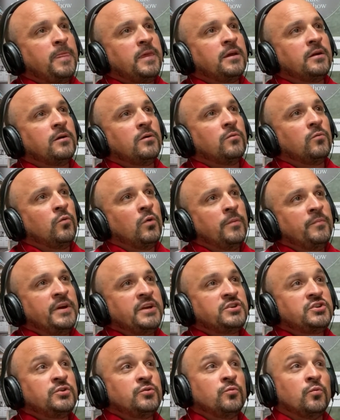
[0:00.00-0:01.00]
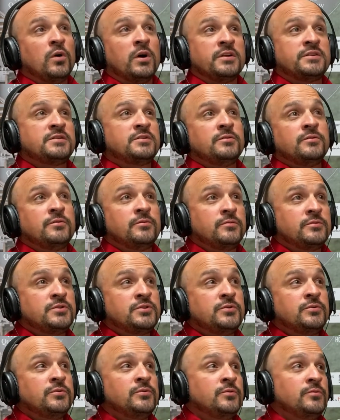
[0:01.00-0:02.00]
What makes you want
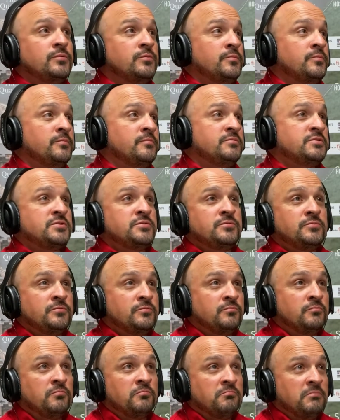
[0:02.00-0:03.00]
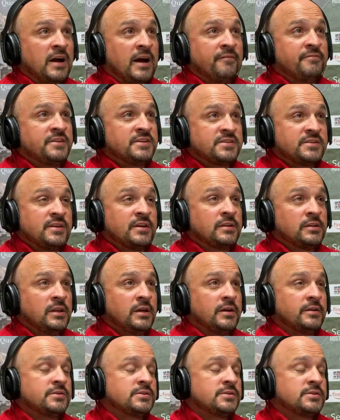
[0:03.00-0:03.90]
to have this thing lit?